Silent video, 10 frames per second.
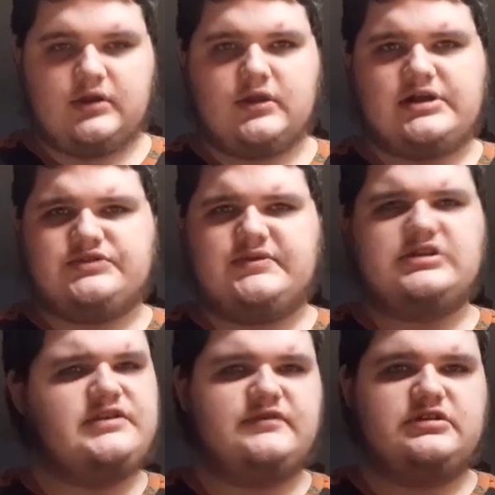I lost my
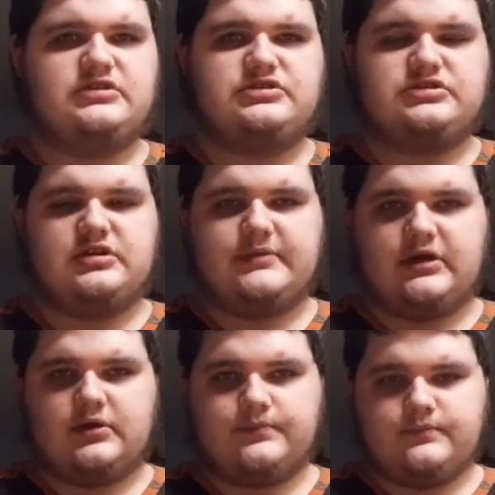DVDs
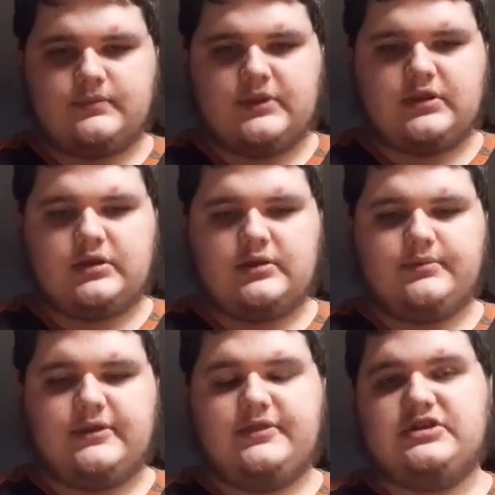somehow.
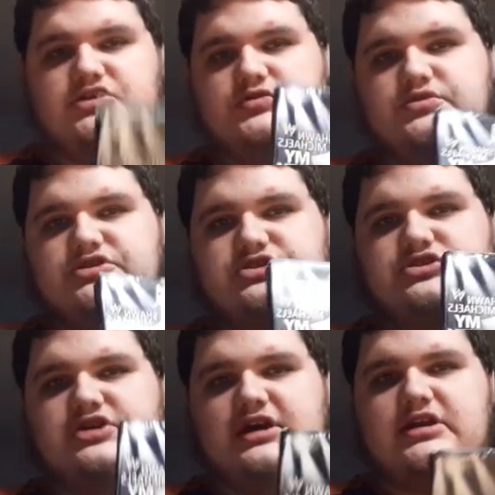But this was the
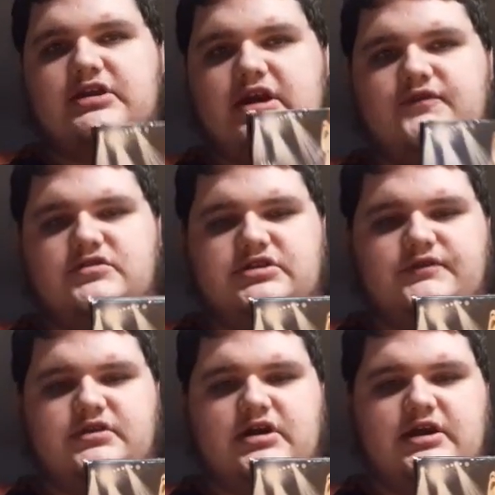second ever
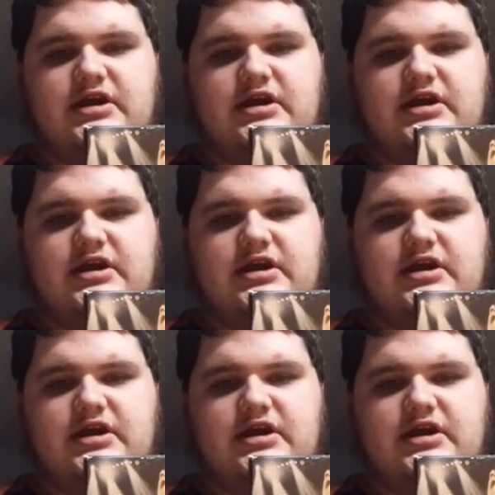DVD I